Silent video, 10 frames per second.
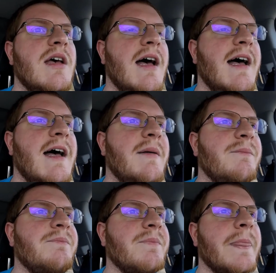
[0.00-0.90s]

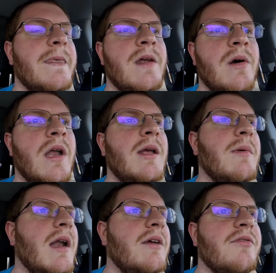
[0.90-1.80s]
You know,
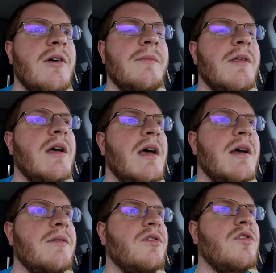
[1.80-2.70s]
anybody from
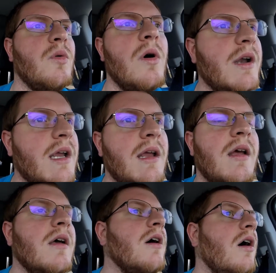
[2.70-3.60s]
the 20
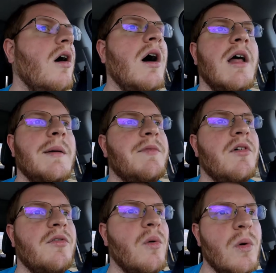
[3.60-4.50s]
on up
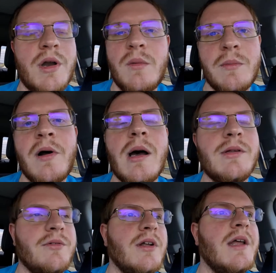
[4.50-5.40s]
to 40 would
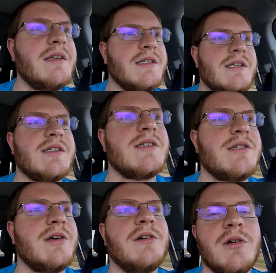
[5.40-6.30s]
probably relate to this
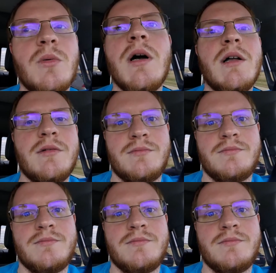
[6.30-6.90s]
interior well.